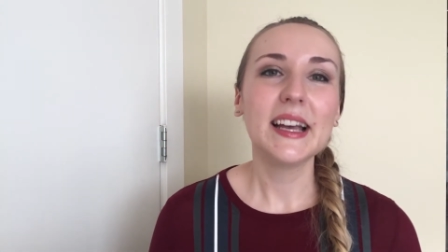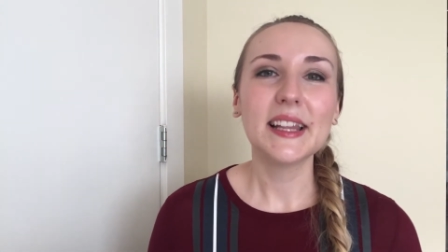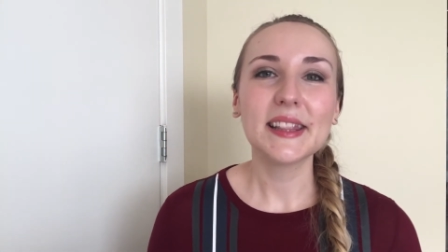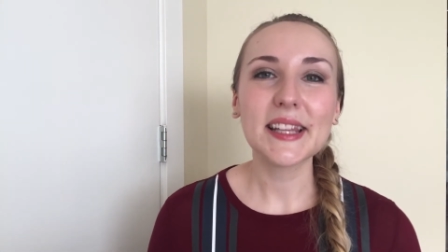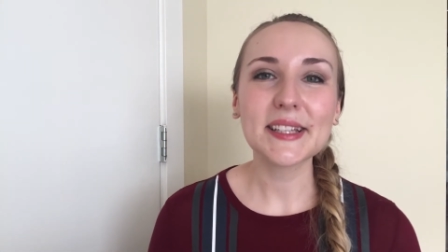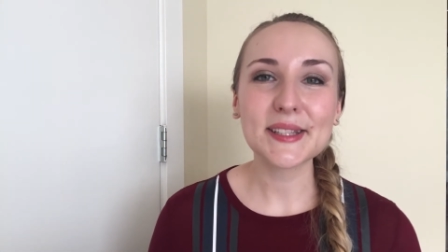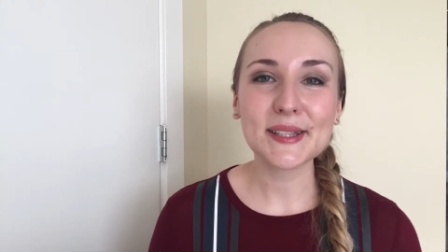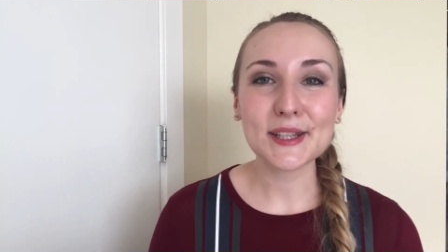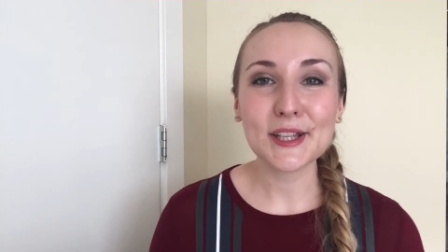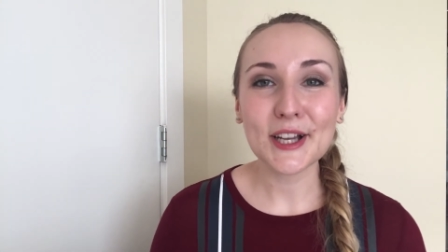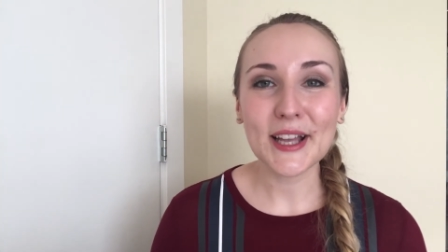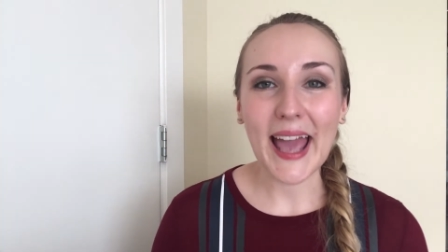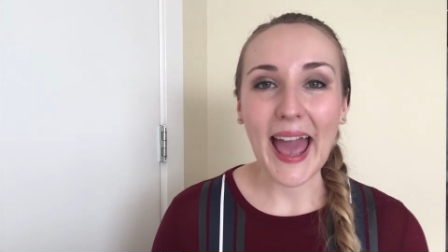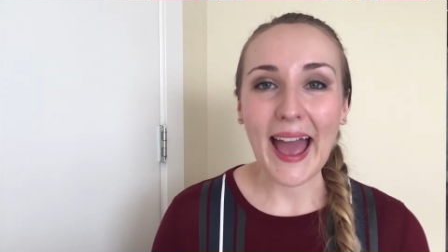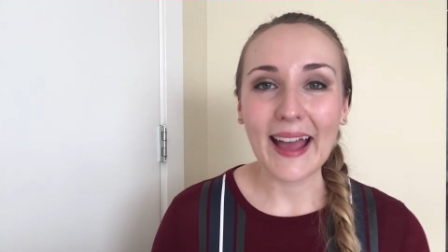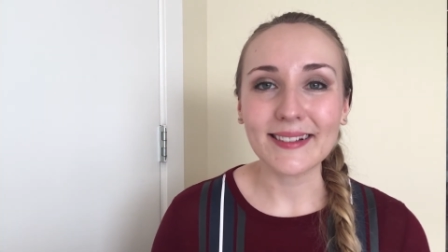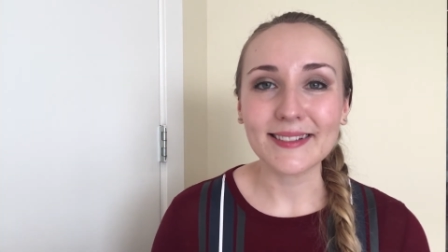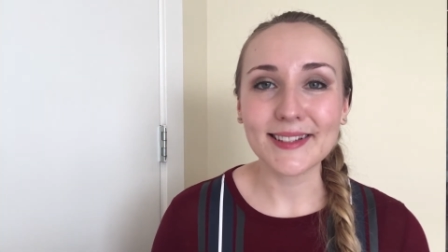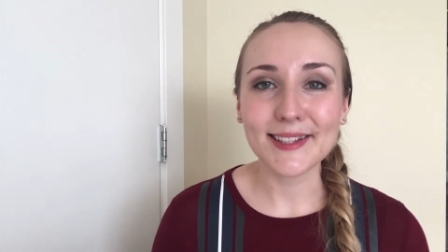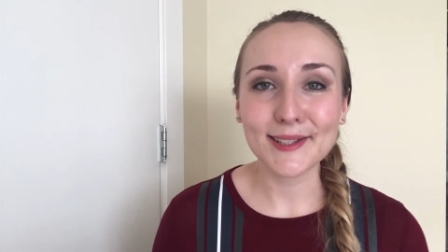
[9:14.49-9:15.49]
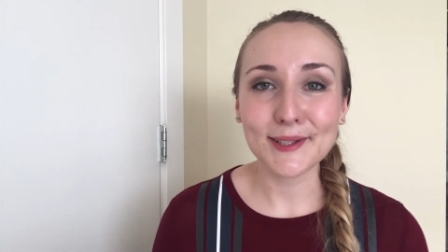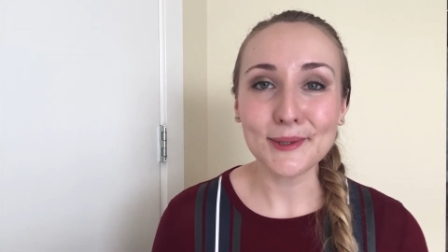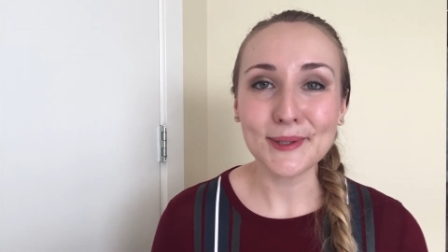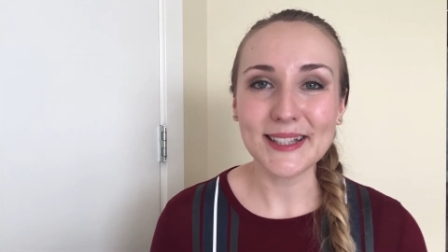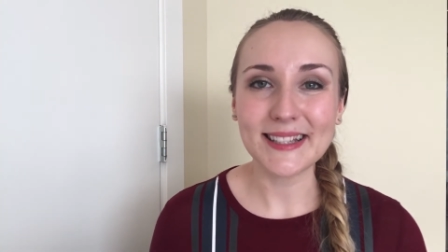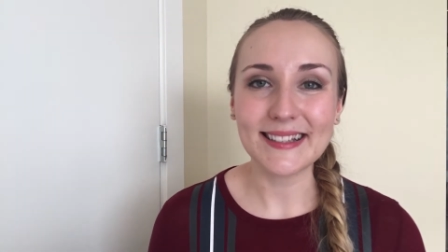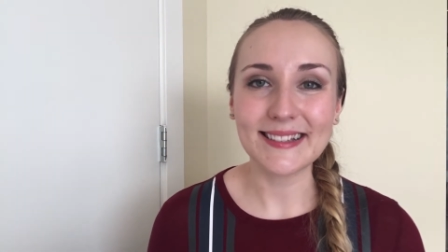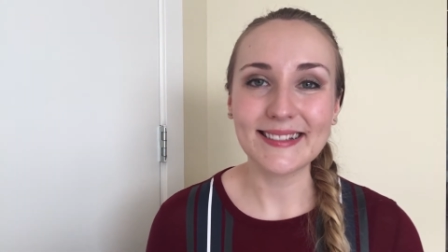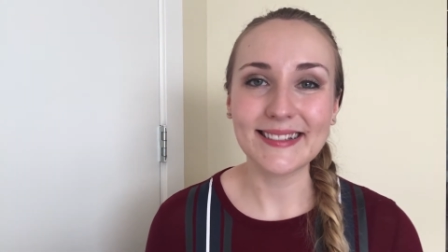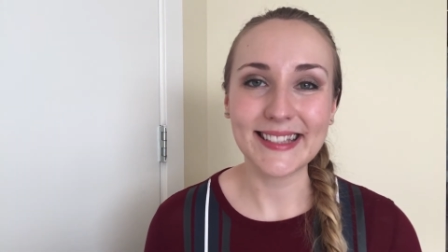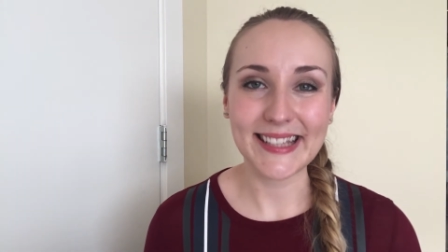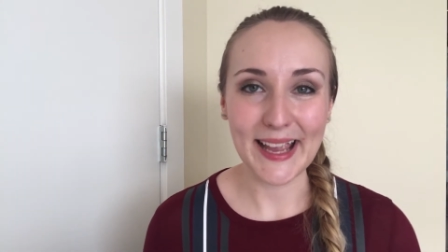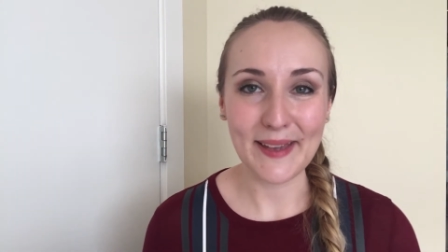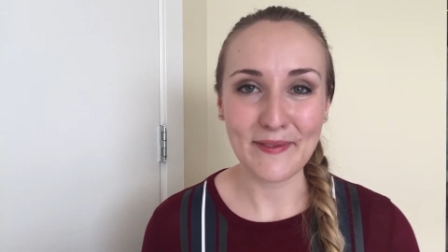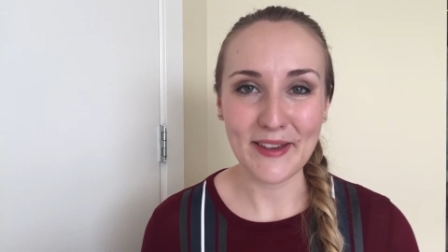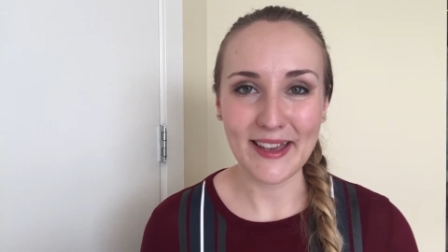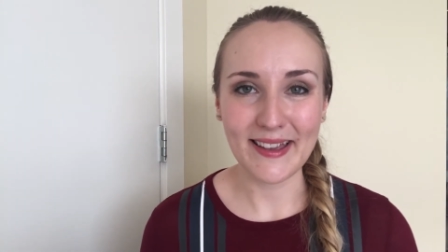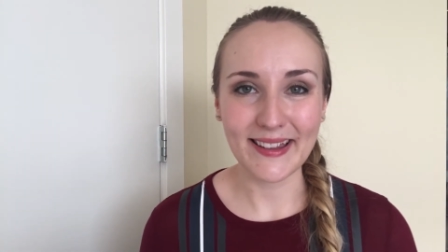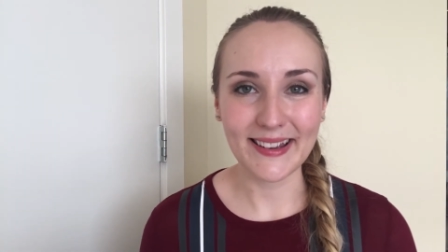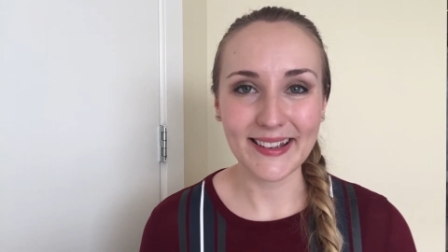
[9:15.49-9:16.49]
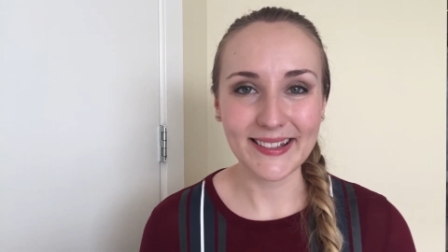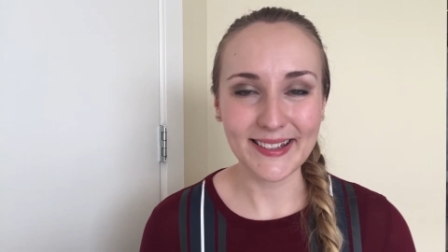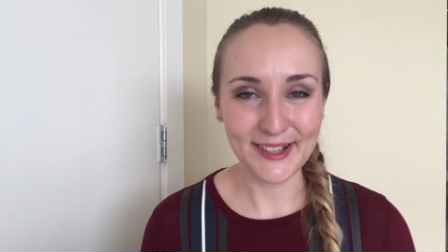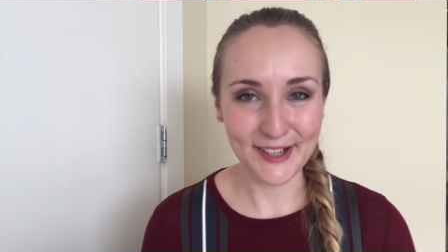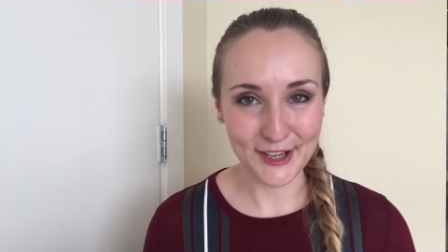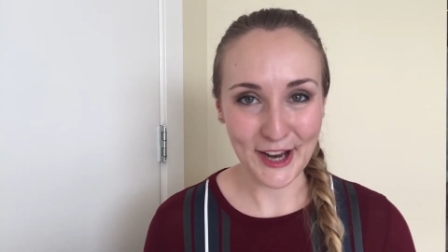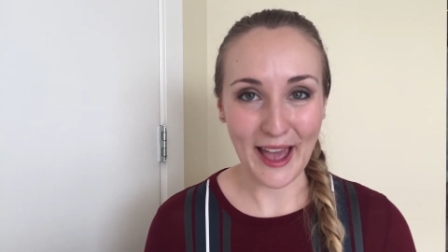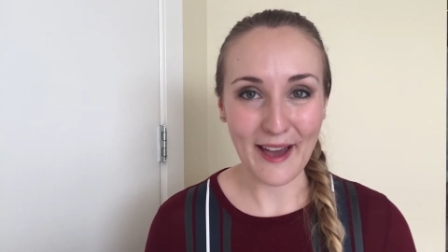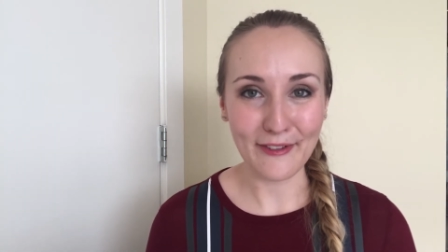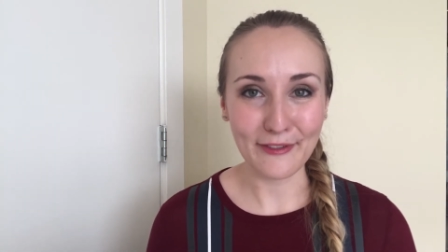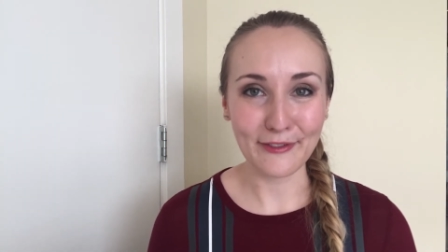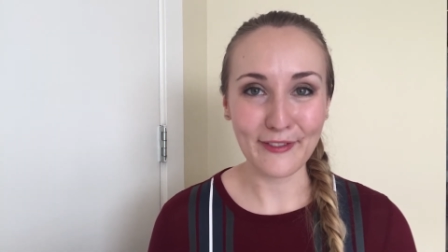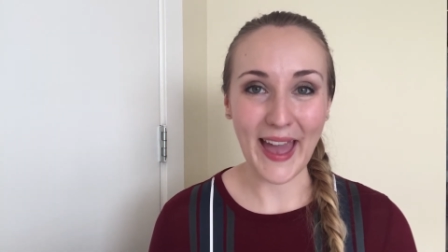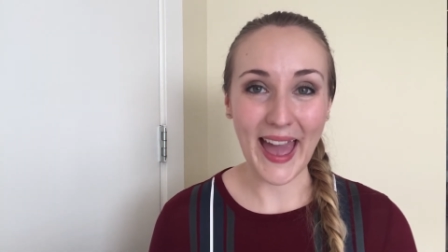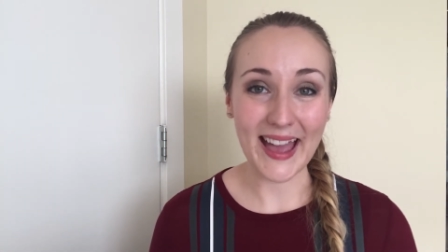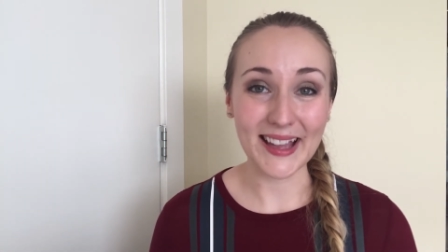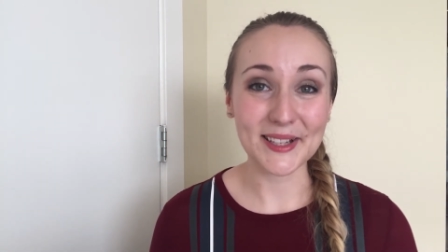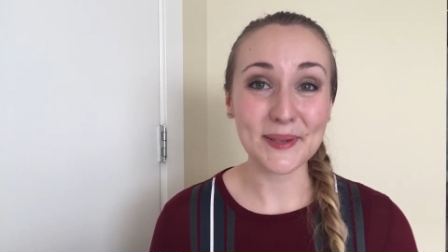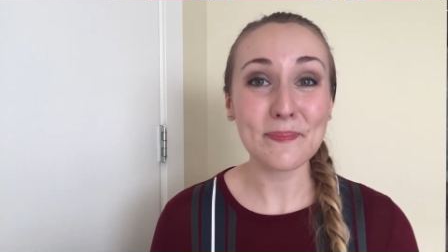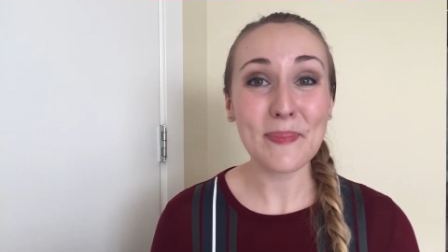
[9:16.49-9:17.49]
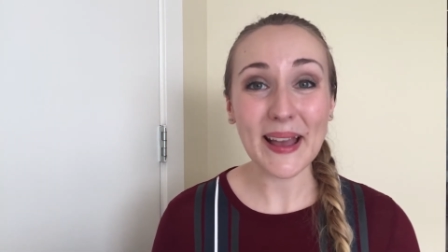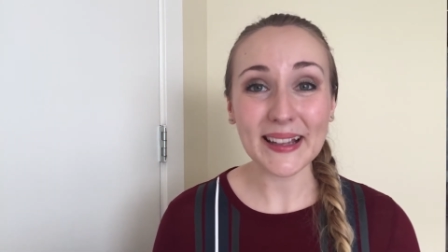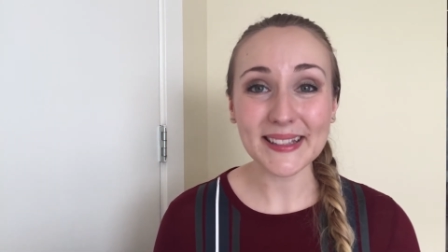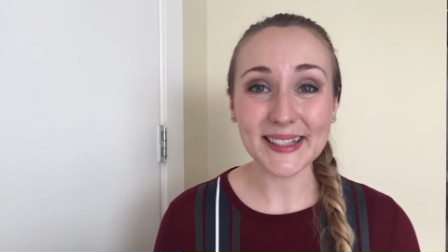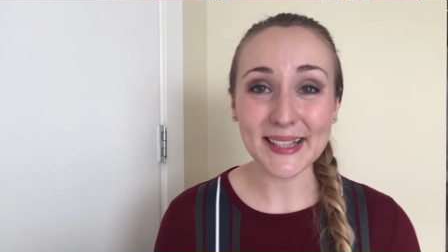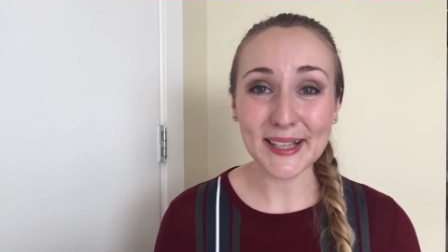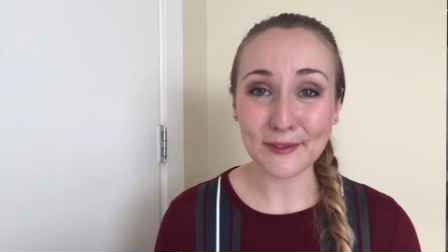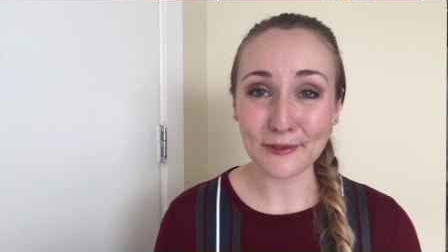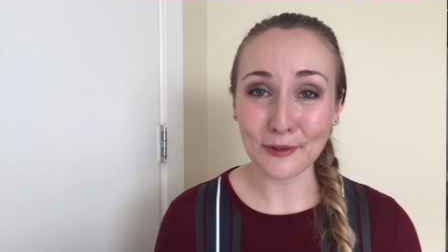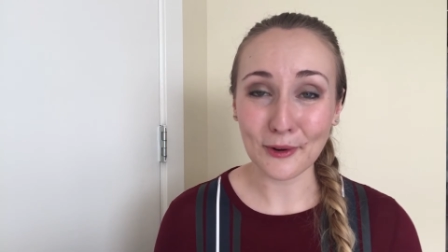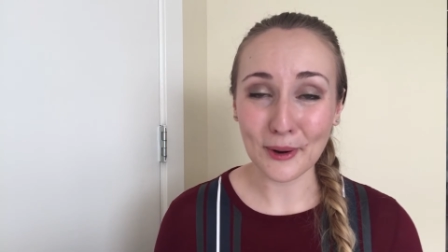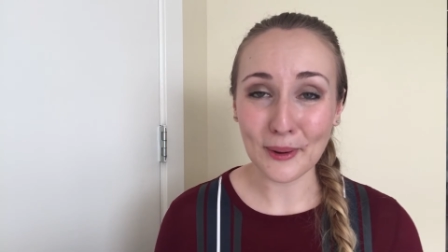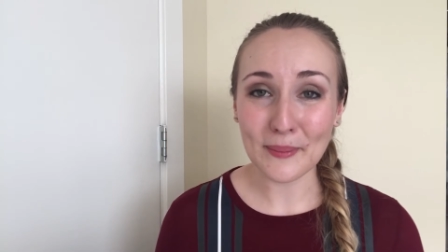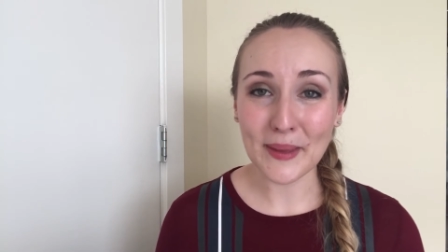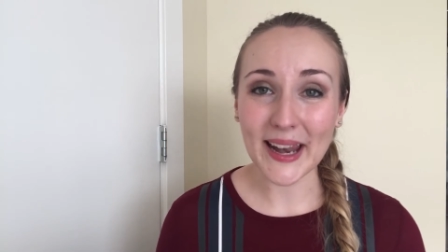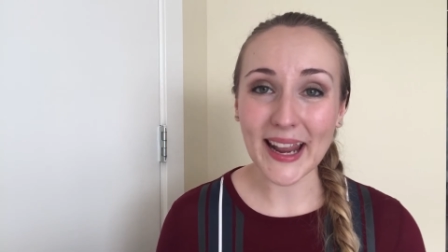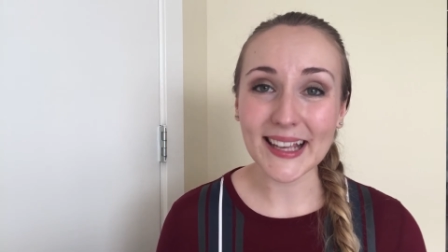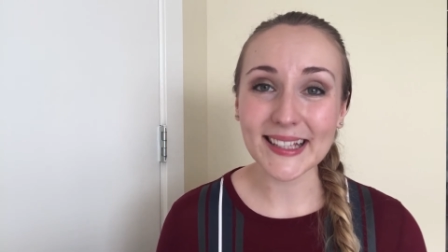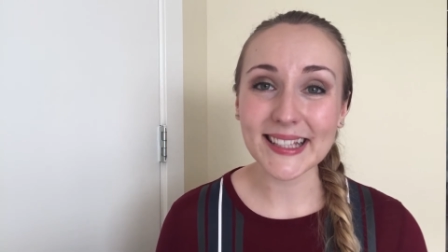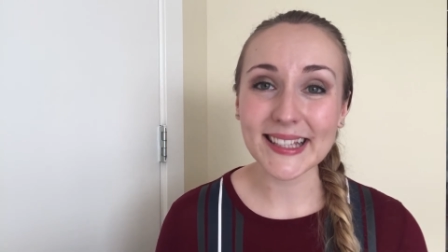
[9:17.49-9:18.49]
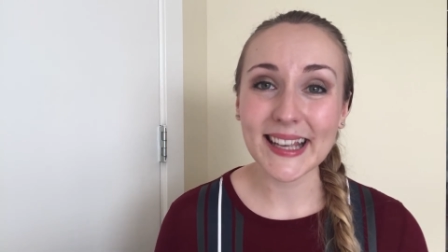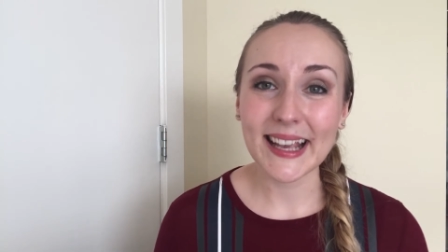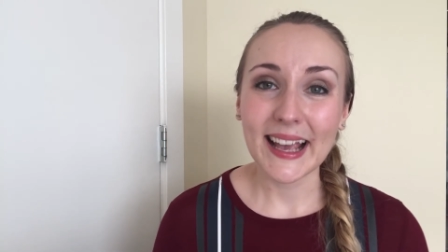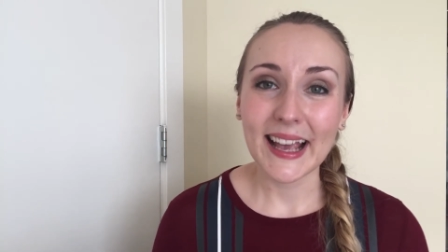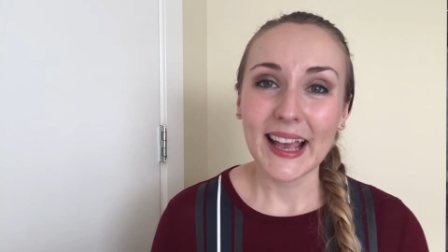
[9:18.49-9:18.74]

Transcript: Let's look at Susan, David, Jeff, and Betsy for a minute